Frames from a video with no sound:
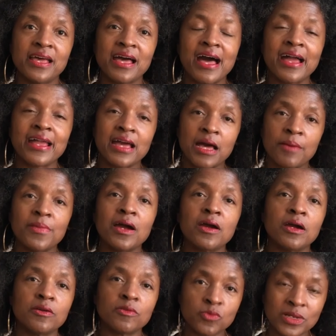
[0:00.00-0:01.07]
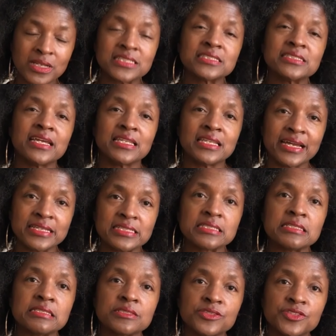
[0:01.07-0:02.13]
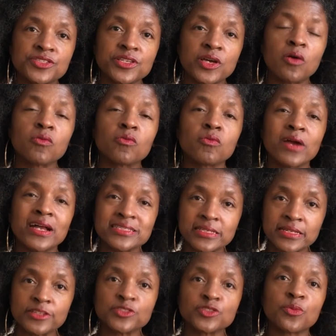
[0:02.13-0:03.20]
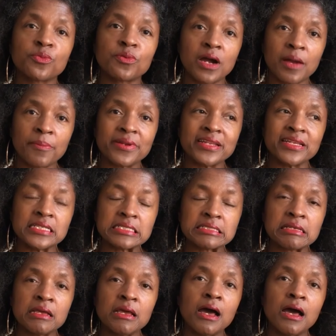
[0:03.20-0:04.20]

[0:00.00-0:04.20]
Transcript: I got my real estate license to sell residential properties.